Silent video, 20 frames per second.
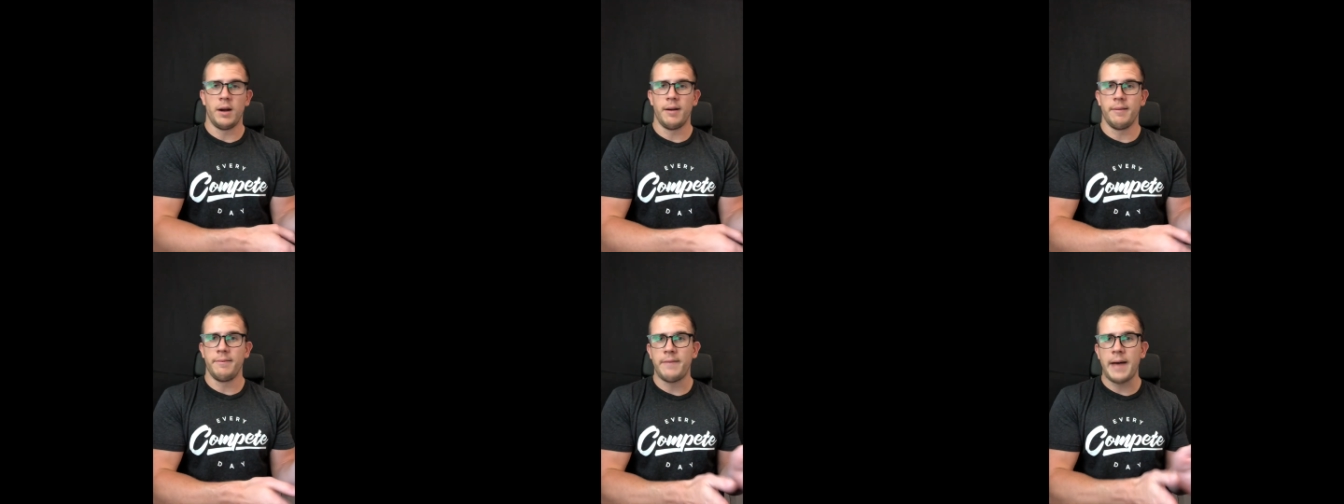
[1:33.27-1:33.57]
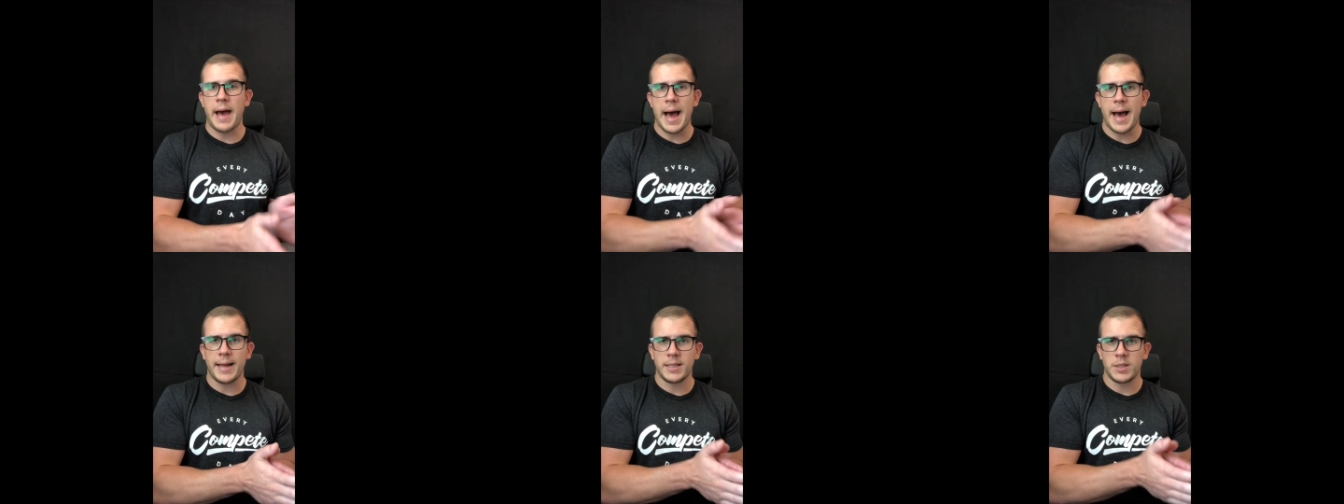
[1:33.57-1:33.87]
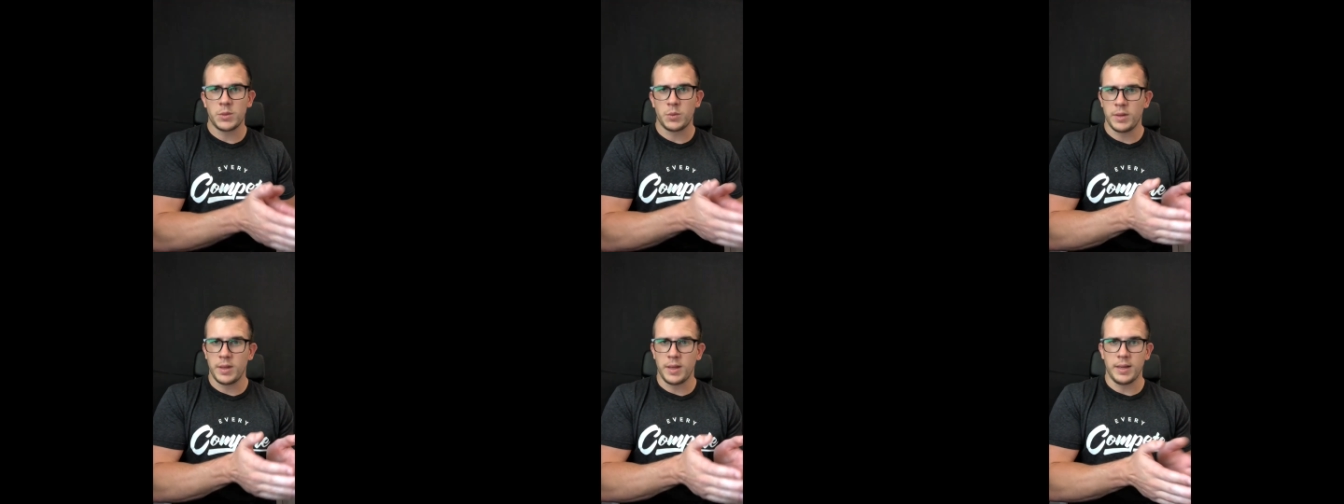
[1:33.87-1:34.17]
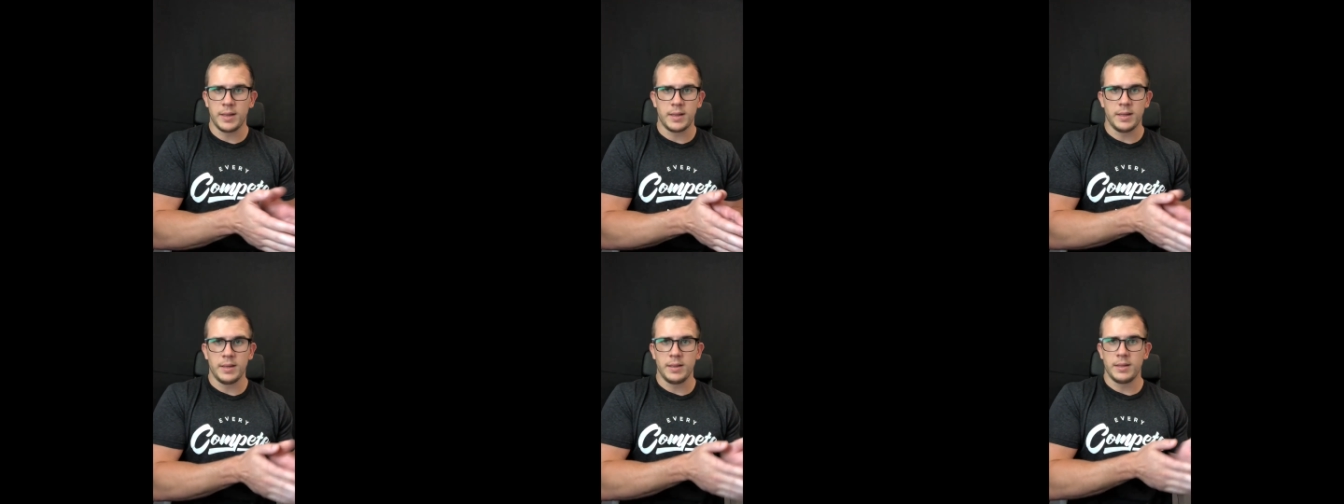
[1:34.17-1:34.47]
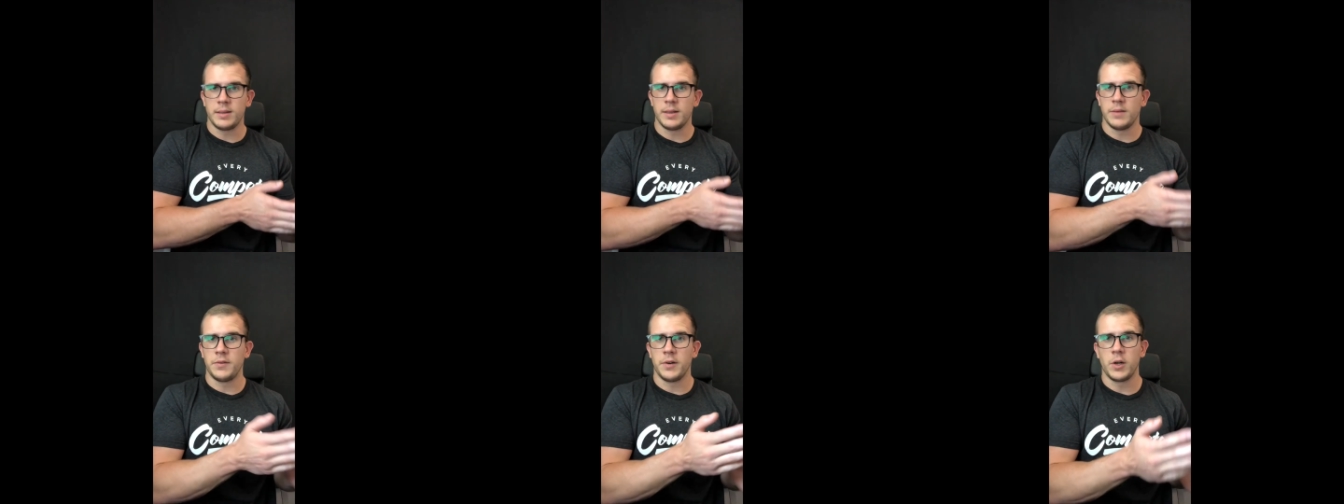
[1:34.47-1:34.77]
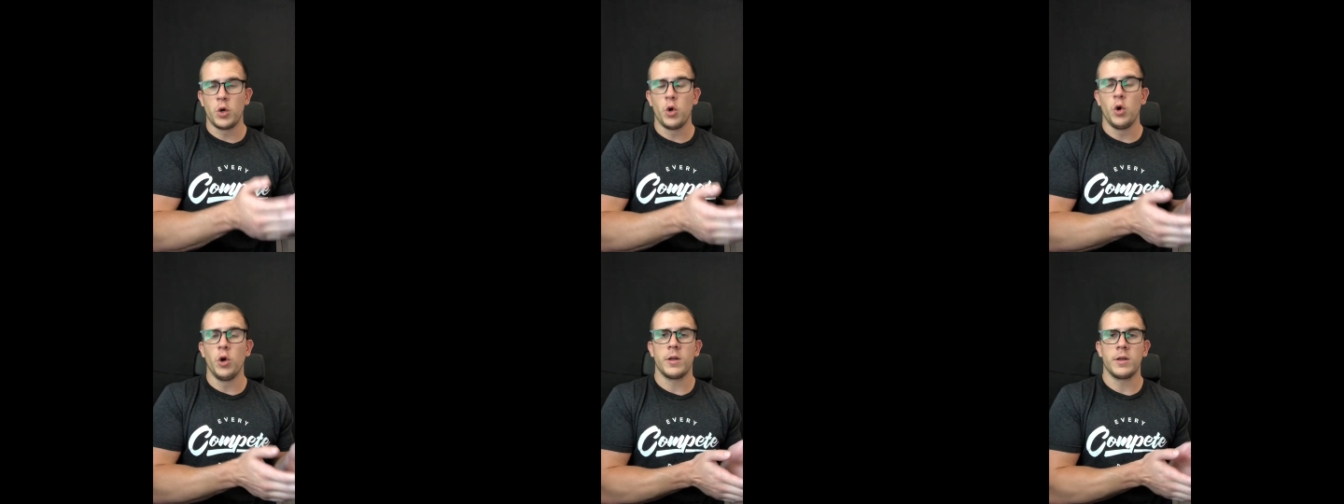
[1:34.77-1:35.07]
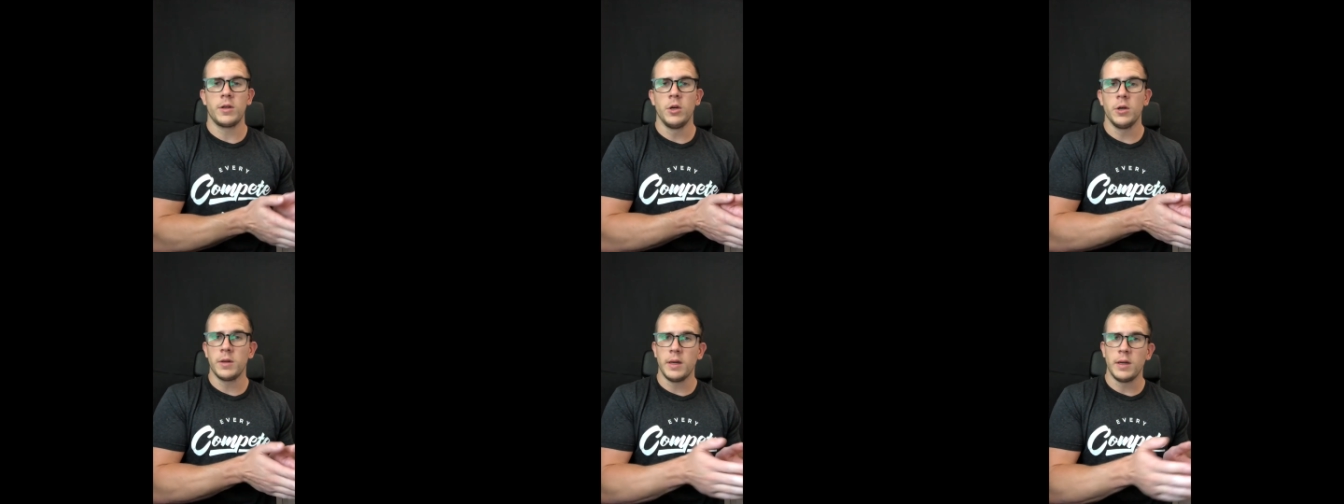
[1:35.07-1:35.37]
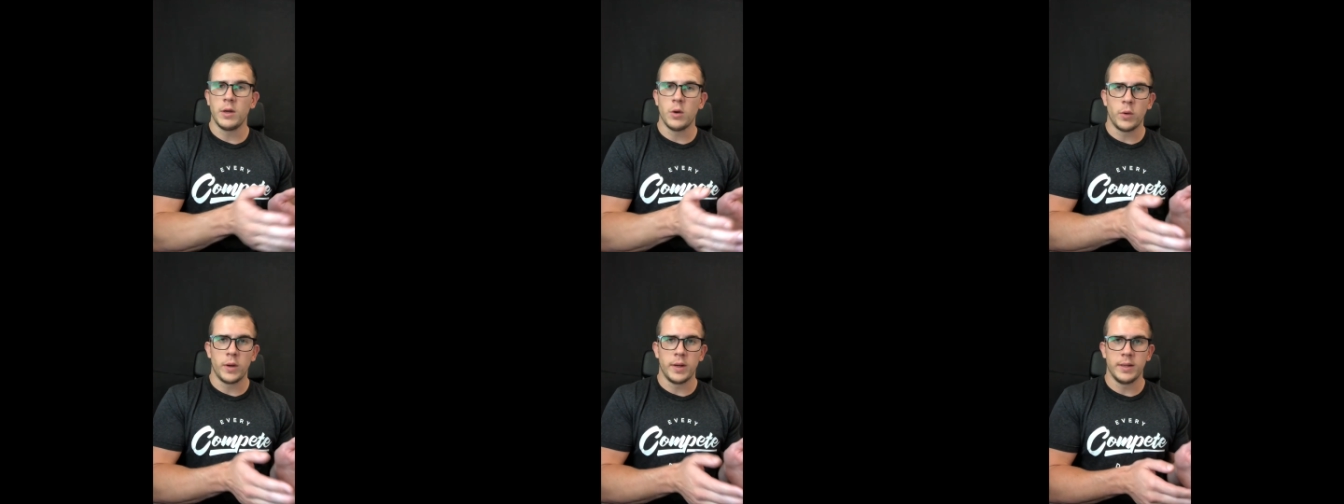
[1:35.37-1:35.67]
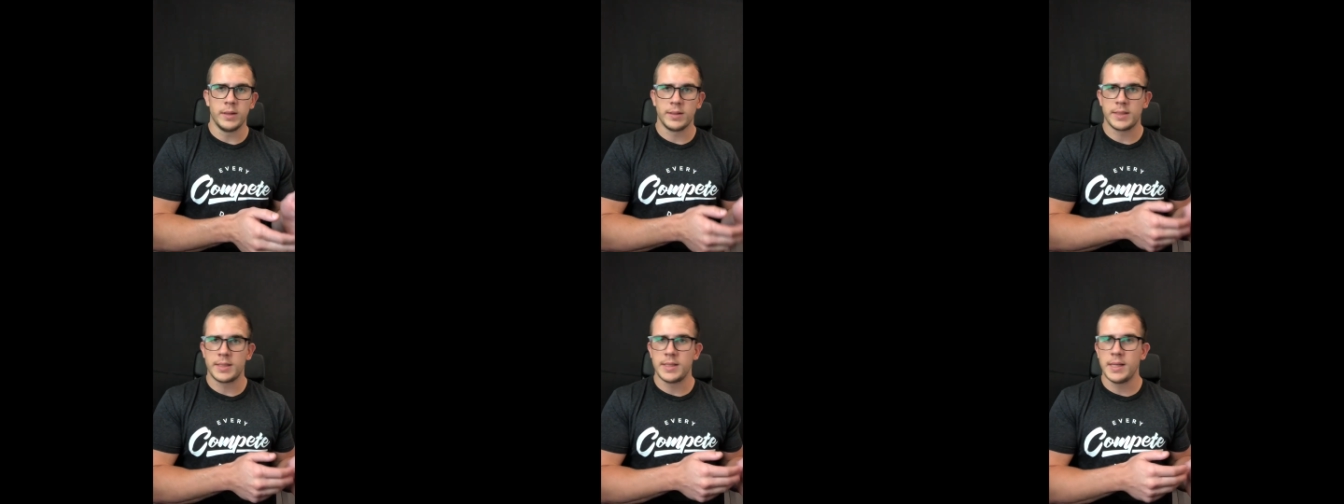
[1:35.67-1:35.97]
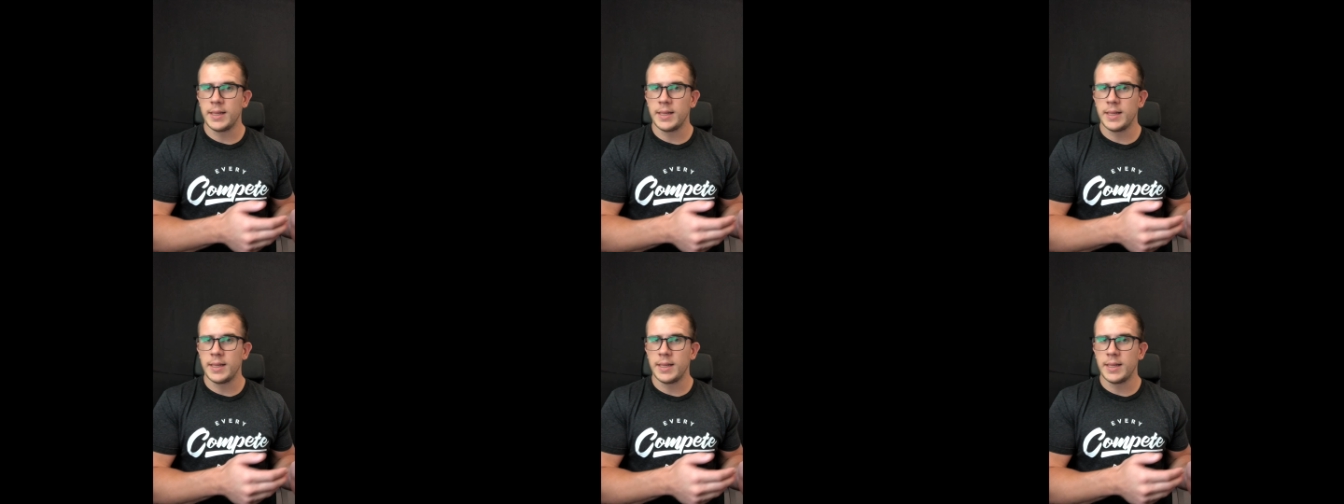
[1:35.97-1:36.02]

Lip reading: Our fats, we're thinking different cooking oils,